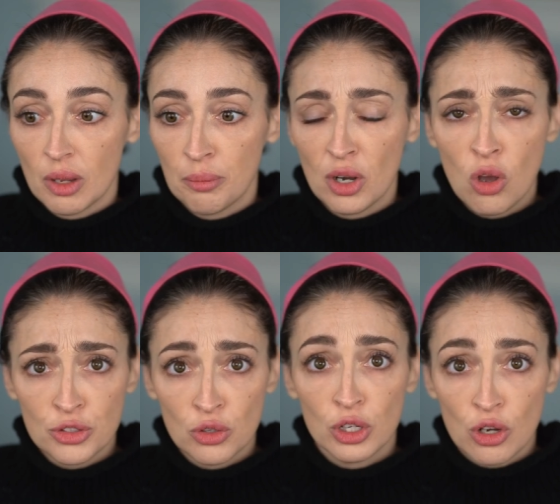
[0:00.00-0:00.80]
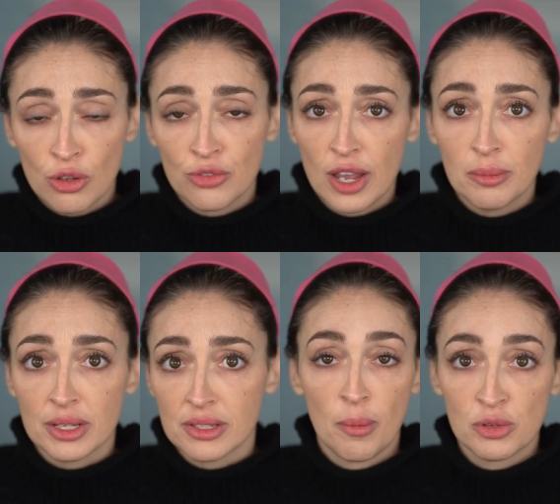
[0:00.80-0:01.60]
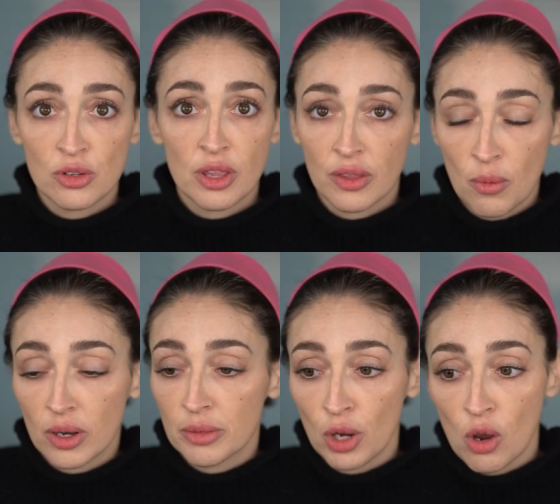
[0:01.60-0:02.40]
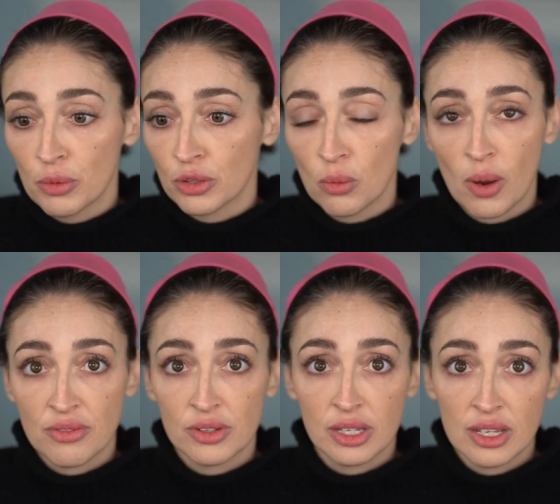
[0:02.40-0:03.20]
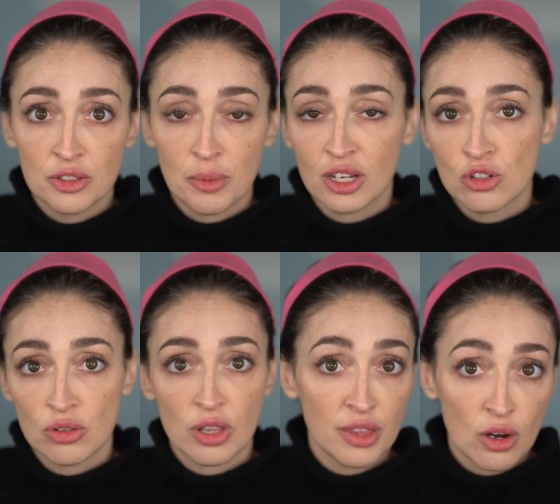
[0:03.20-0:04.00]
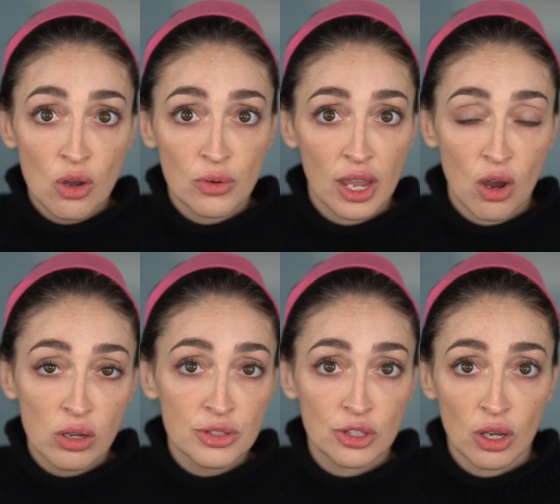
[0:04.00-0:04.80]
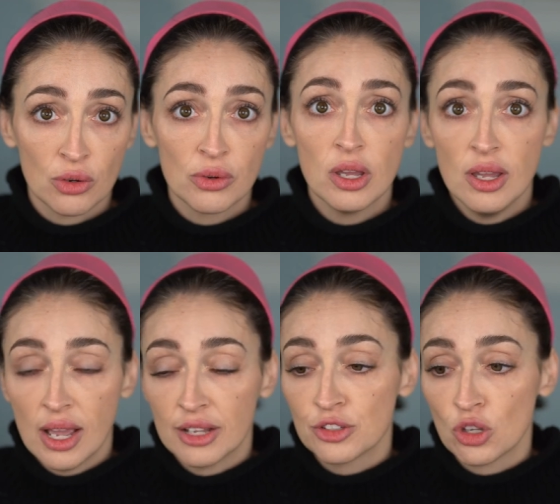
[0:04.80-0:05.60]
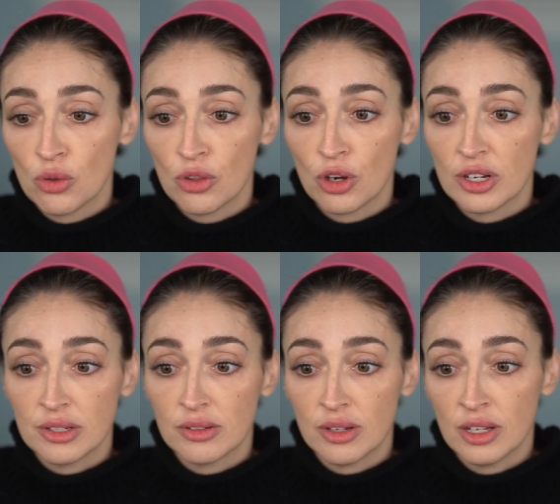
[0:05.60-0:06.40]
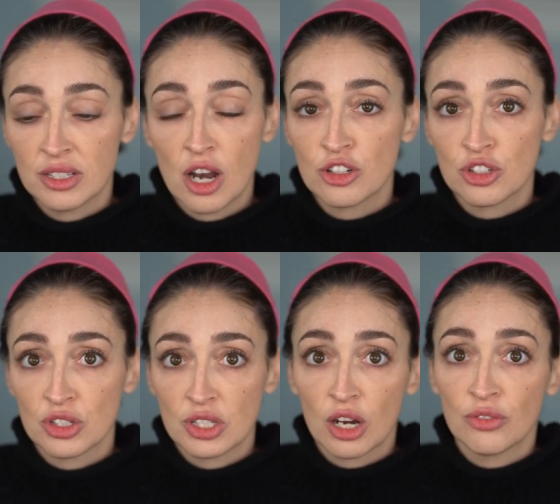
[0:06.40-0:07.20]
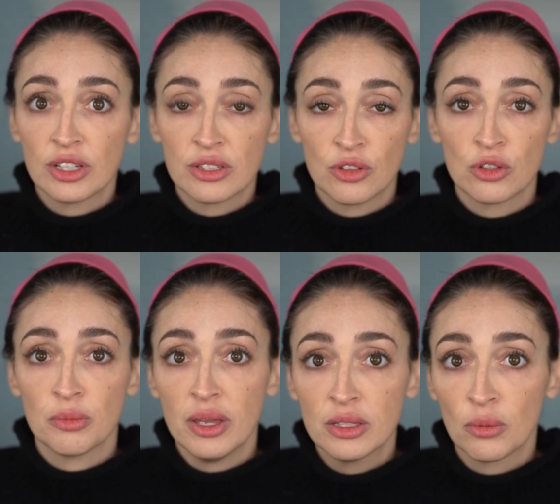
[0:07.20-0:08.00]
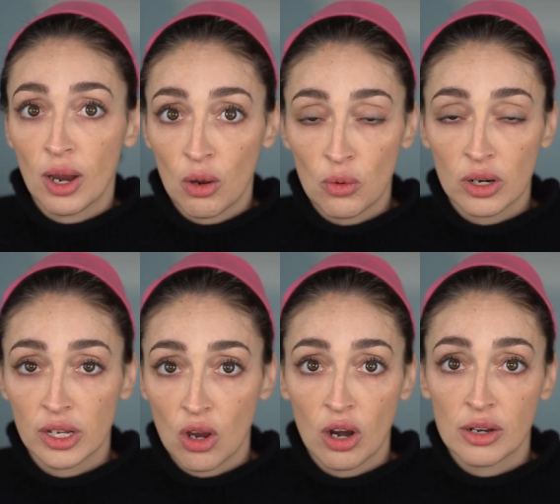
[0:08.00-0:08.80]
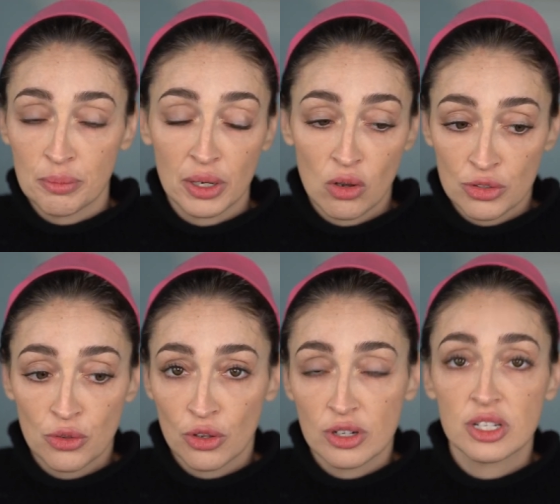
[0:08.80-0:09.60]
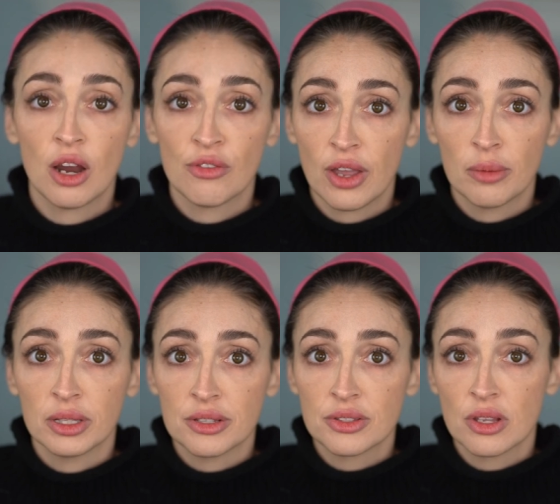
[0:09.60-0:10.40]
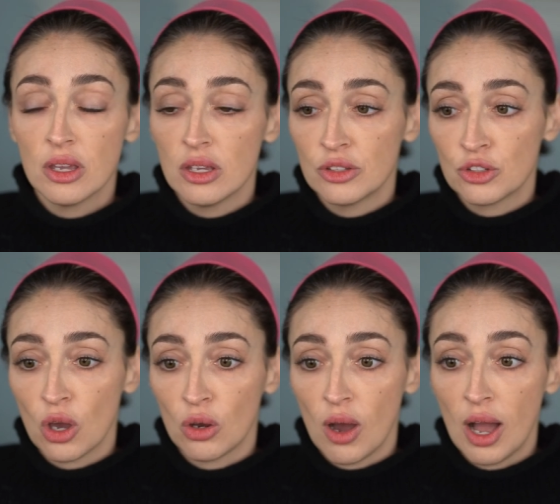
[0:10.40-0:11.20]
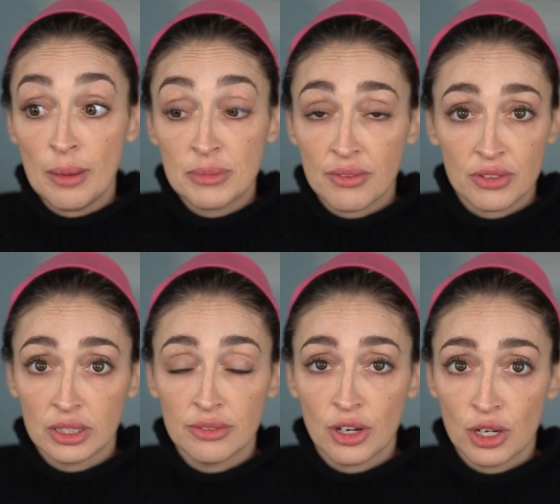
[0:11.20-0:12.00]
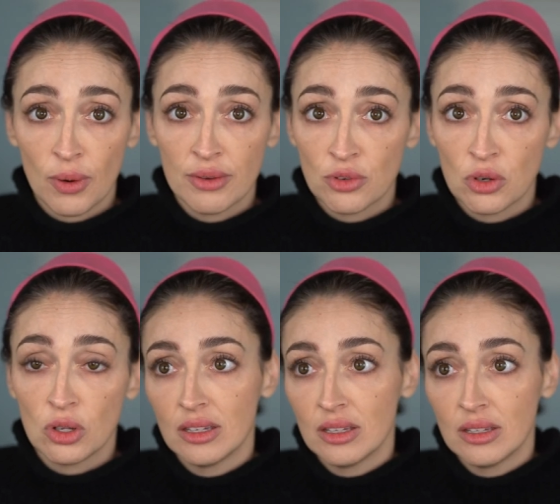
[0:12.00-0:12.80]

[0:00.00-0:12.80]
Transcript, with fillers: but also you know their families i'm sure that they wanted to be home with their wife and kids making sure that they're okay also and so they're in, it's not just the sacrifice of those men that were out working hard but also their entire families so i'm definitely very grateful